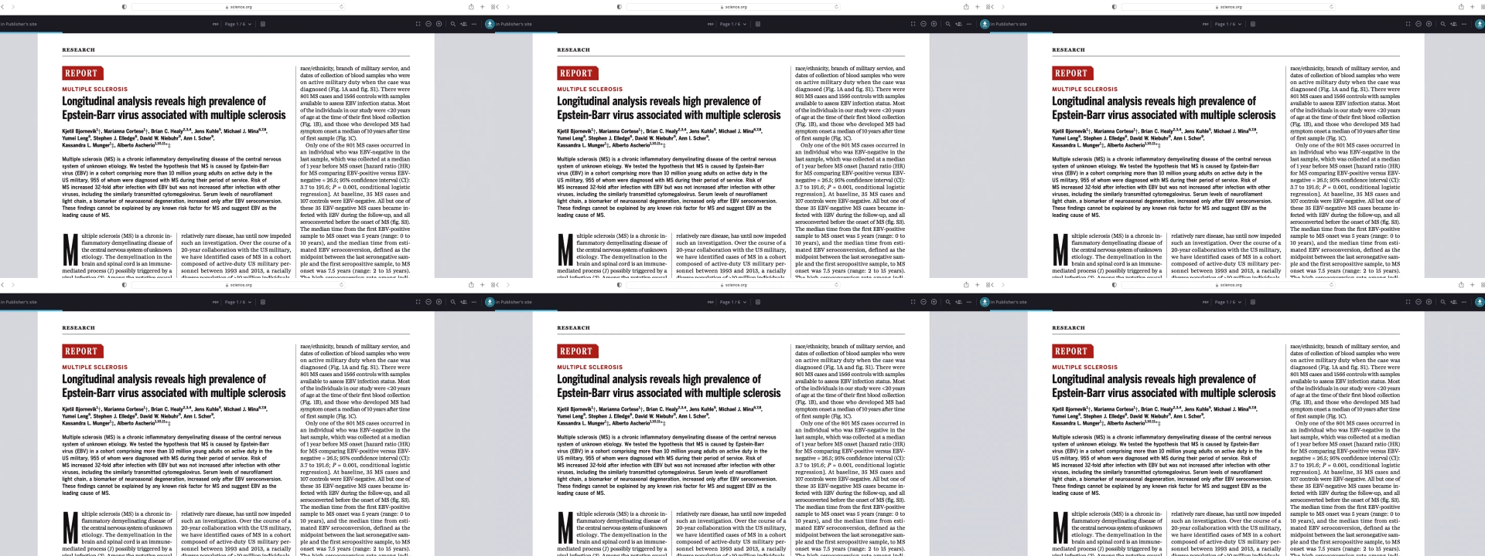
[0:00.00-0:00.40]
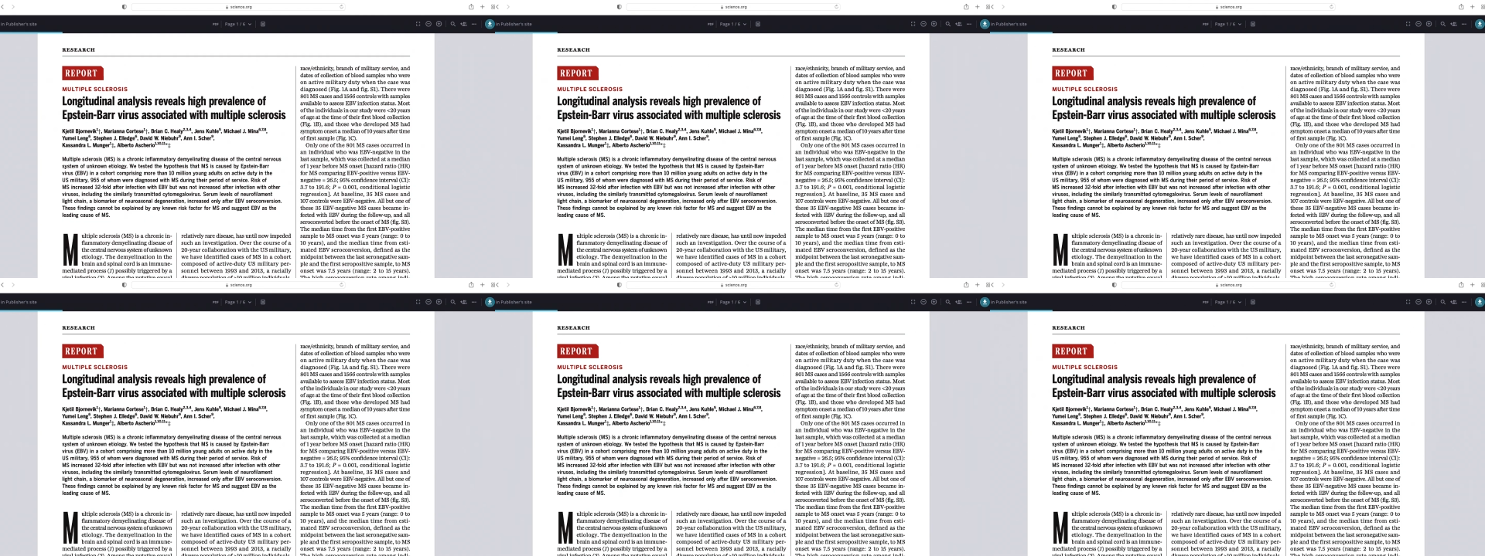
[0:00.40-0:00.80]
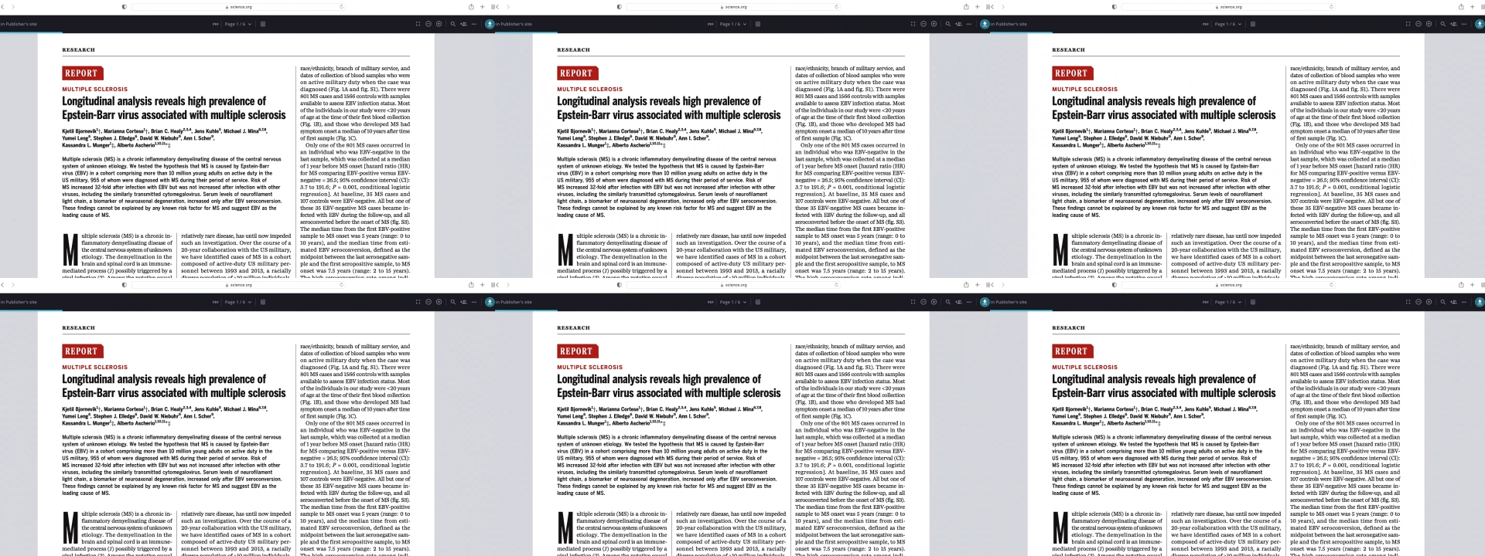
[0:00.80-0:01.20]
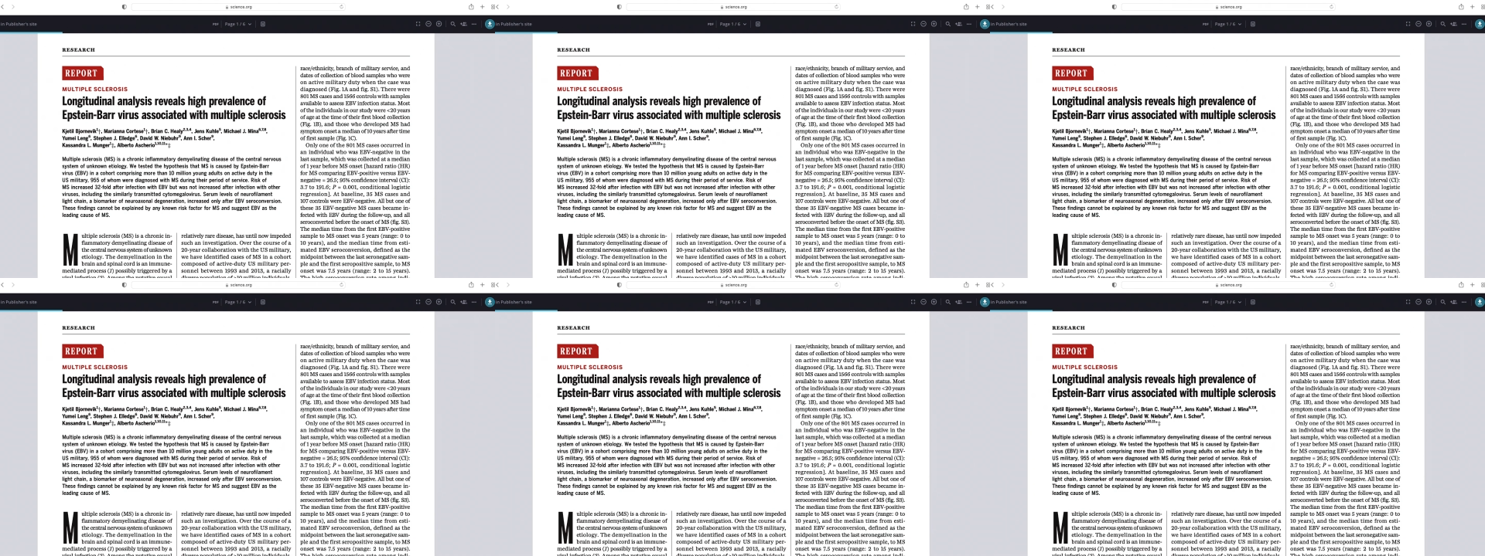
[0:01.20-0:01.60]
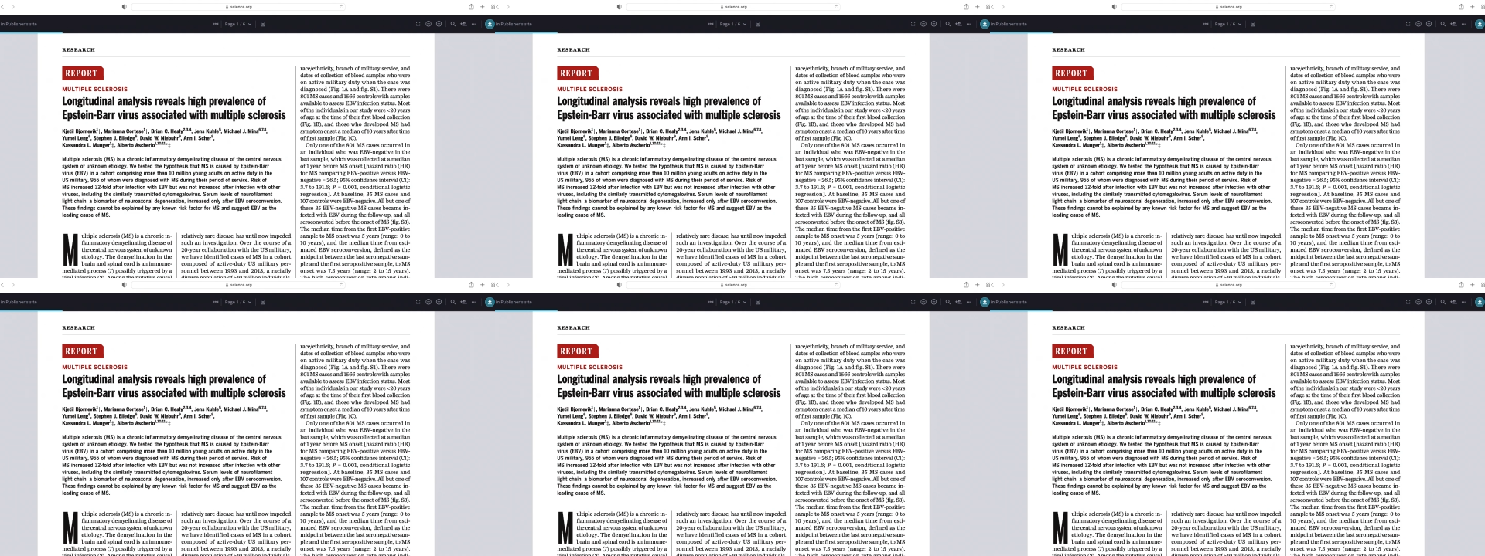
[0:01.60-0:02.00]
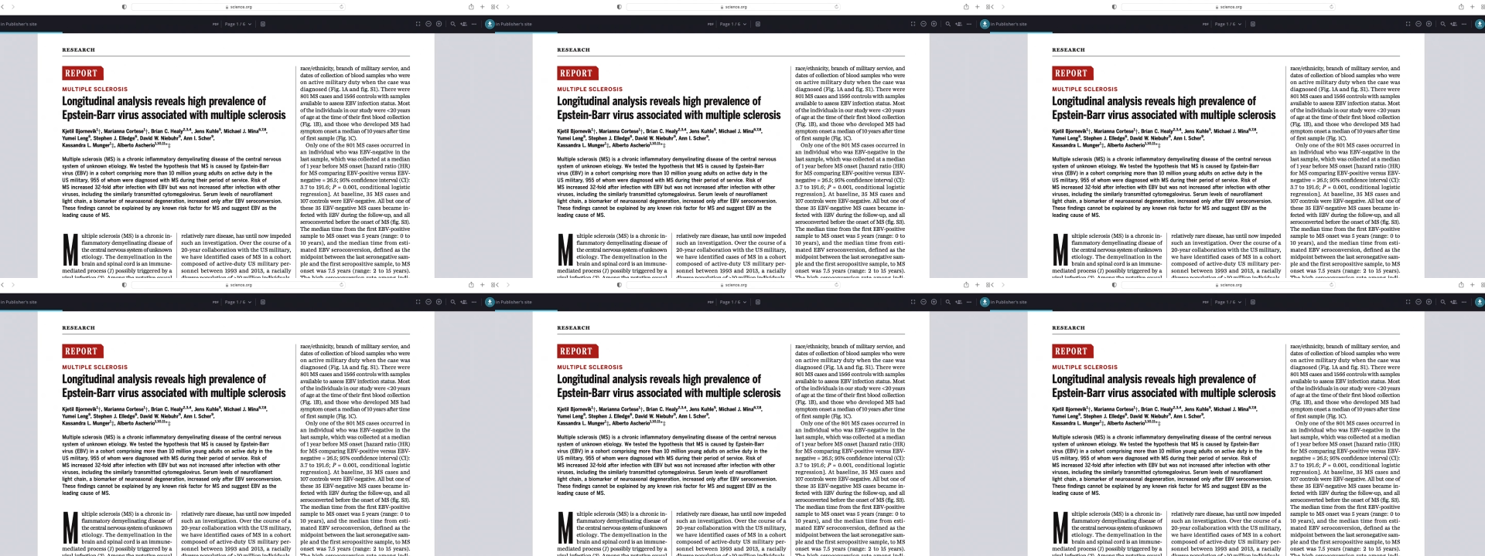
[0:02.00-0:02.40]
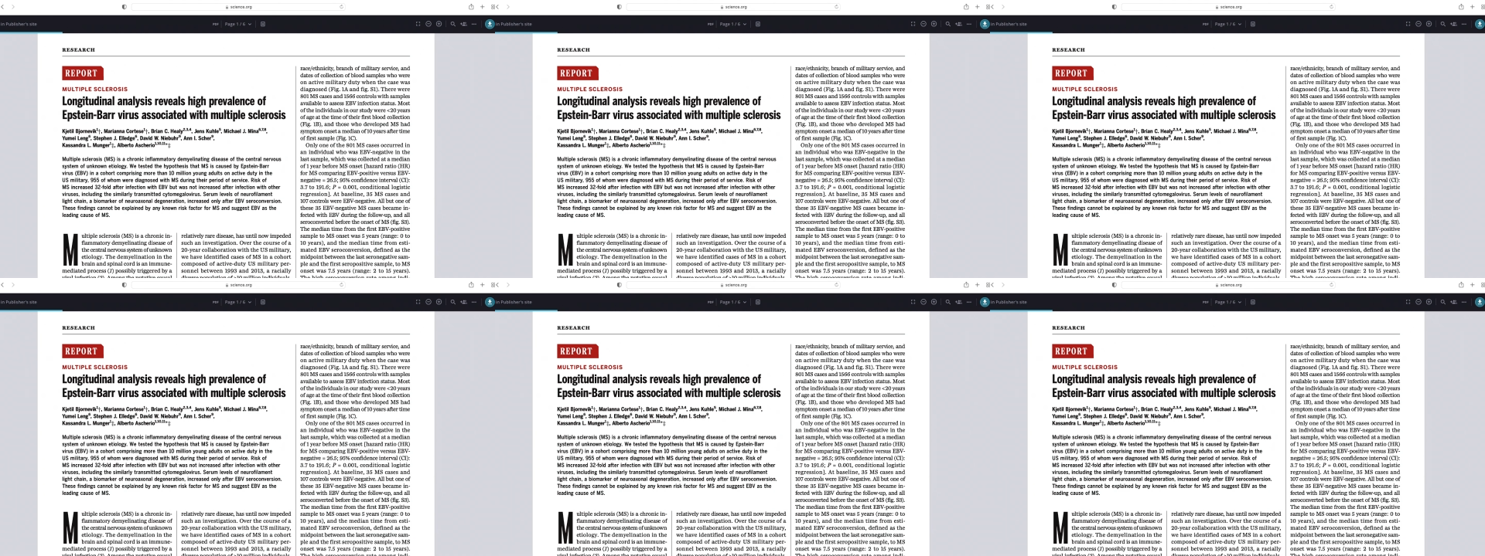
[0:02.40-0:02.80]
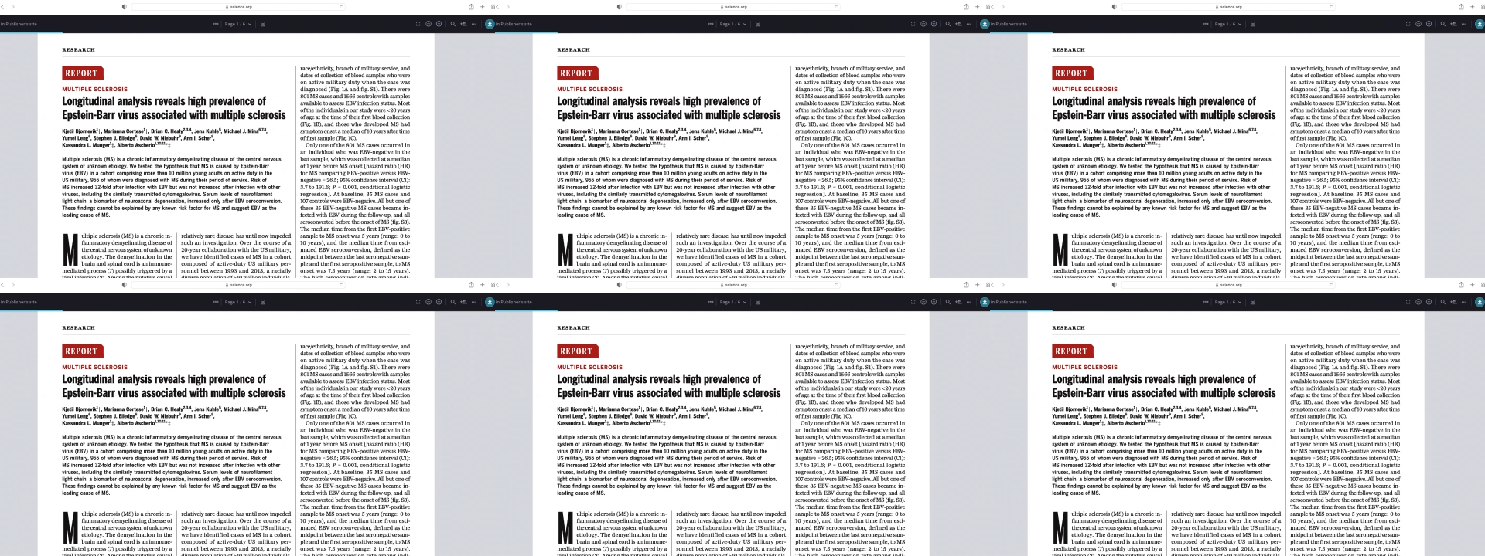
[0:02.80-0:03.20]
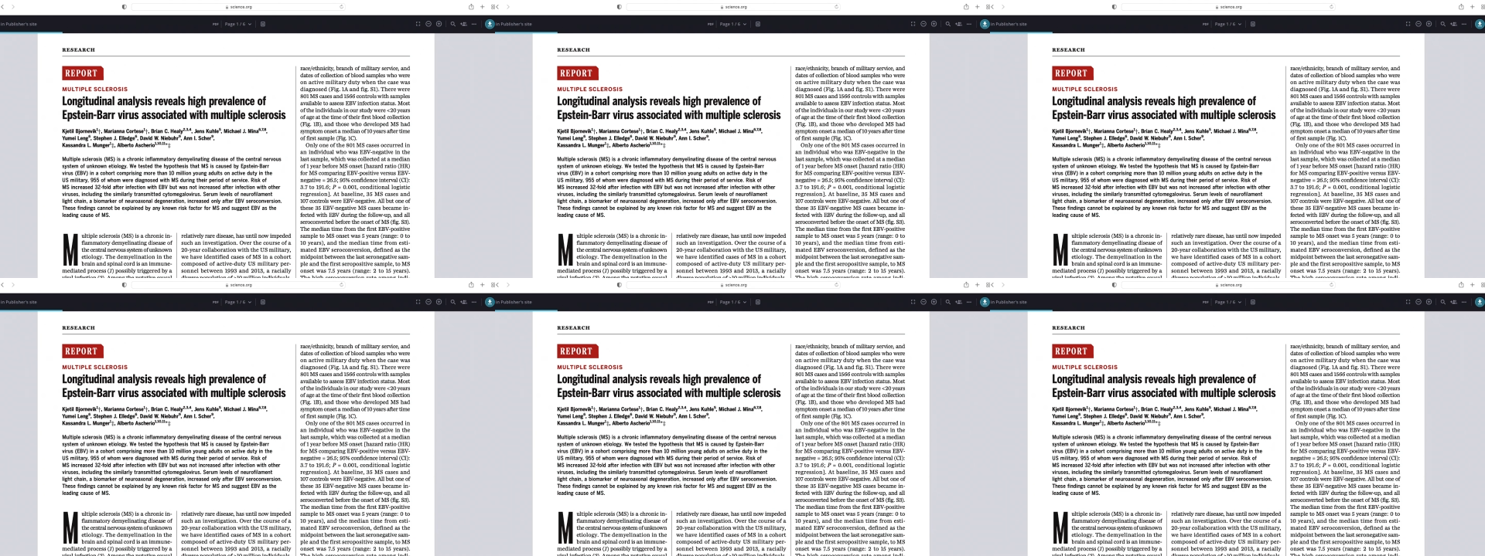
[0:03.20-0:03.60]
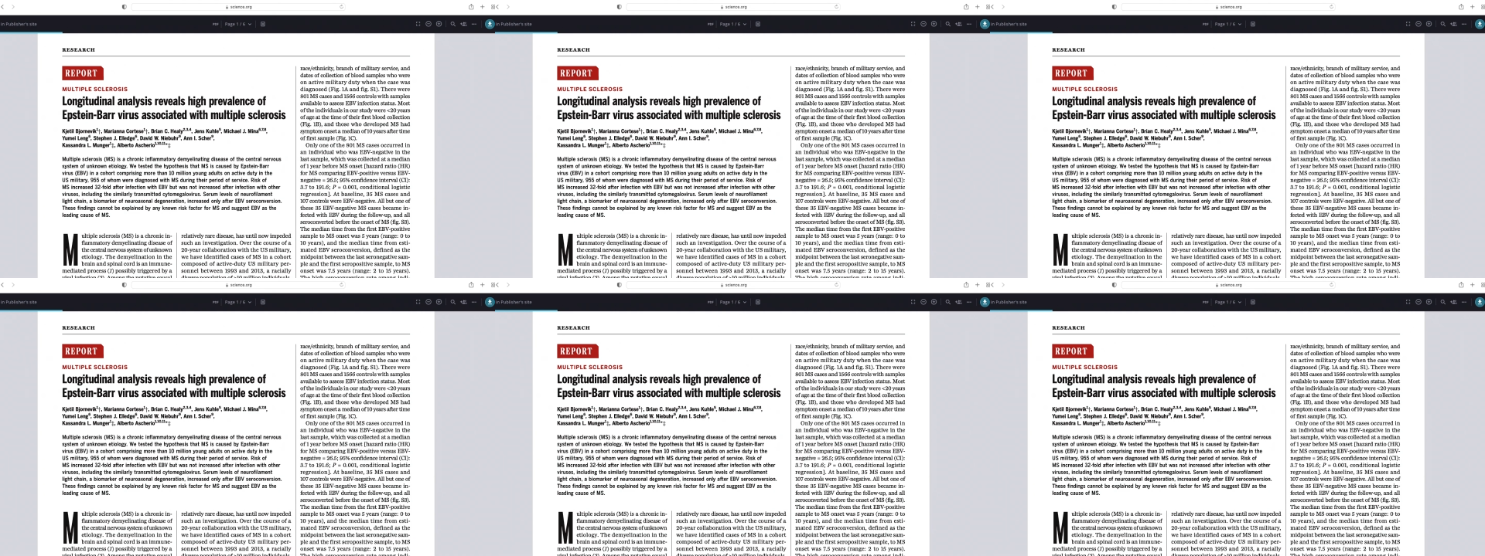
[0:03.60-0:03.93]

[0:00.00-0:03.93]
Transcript: [unreadable: no face in view]